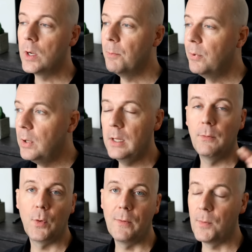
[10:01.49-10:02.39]
completely
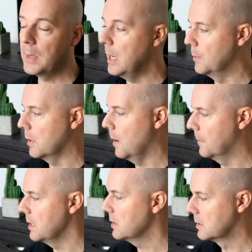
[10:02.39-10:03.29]
free from cable
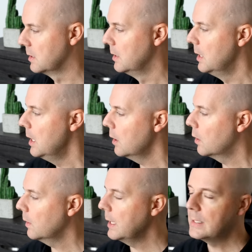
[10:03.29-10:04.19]
companies.
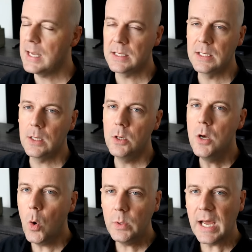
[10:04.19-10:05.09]
Currently in testing,
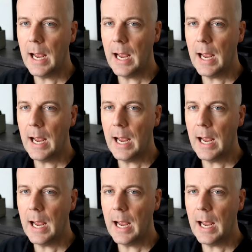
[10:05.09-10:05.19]
no